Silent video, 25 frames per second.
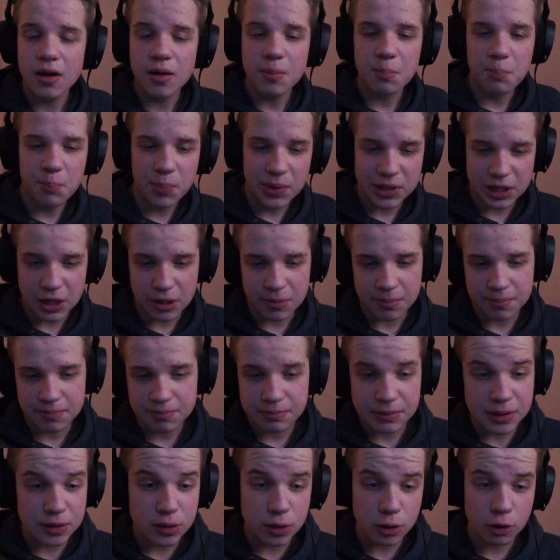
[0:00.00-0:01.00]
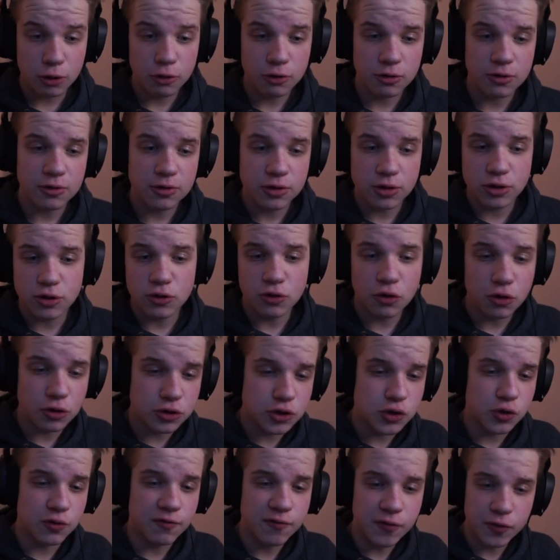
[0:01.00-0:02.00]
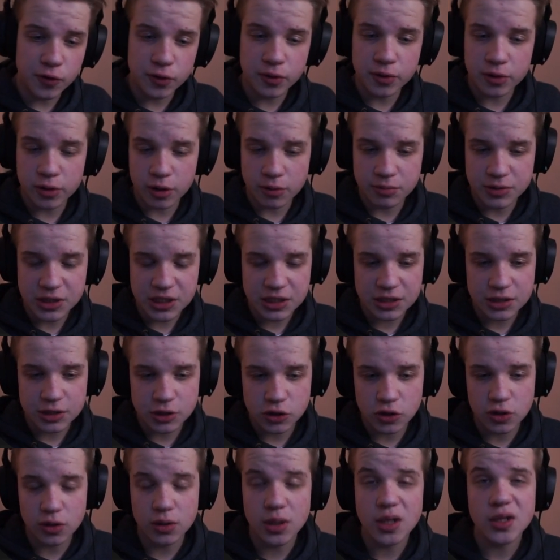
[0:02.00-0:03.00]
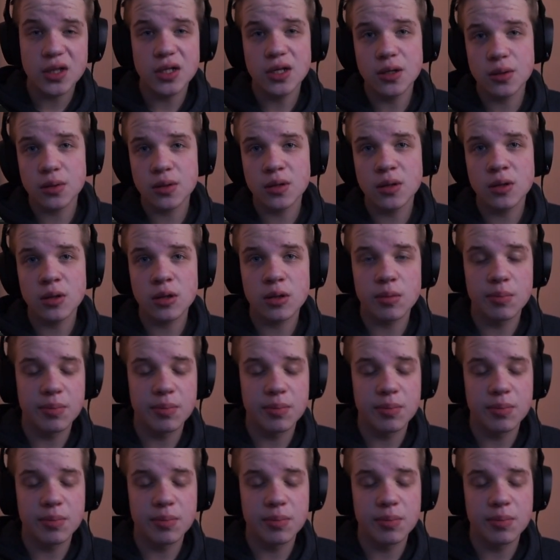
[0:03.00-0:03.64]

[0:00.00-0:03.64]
But yeah, so you go to your focus object, you can set the distance,